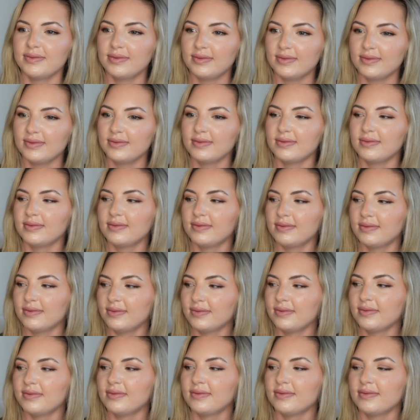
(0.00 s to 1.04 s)

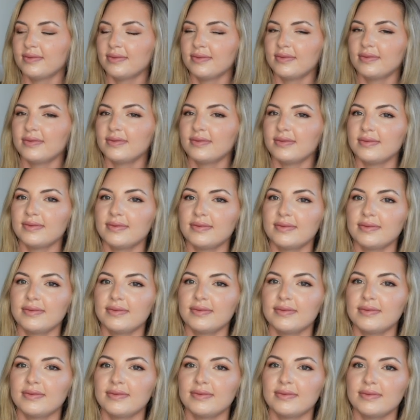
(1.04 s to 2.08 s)

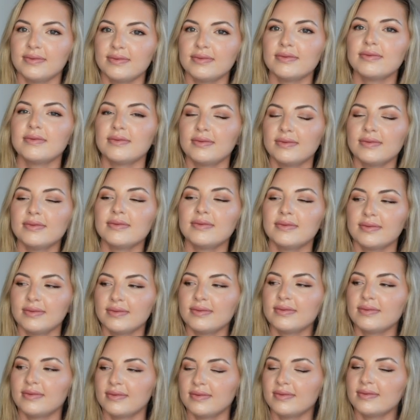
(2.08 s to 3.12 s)

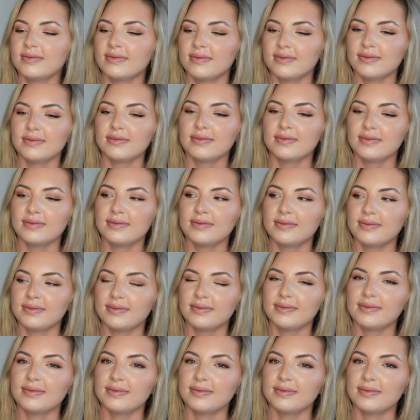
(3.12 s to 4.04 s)
(not speaking)